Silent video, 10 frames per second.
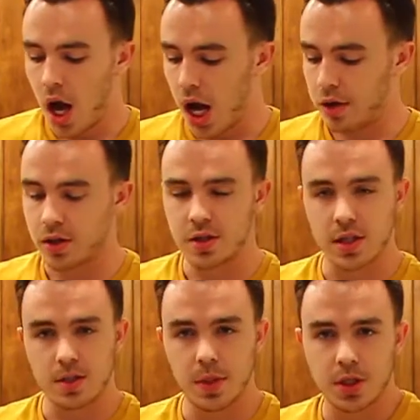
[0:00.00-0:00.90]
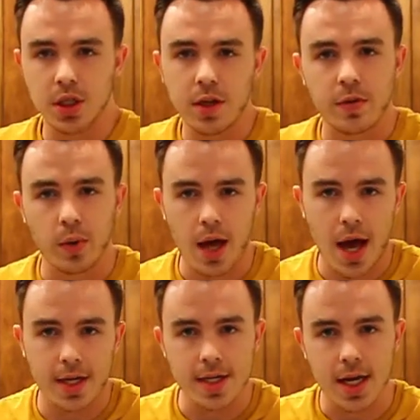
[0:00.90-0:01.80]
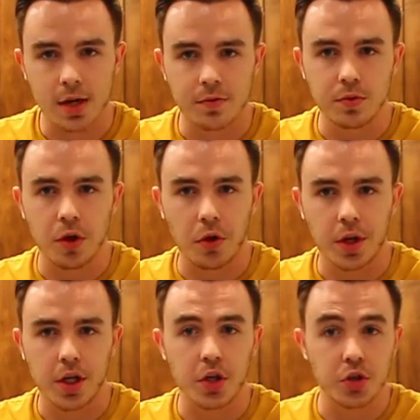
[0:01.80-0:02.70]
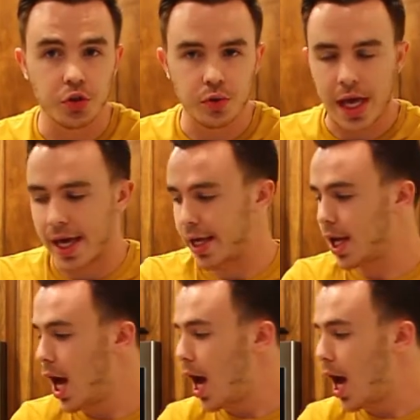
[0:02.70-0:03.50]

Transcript: I'd also like to mention, if you want to add any kind of food coloring, you can.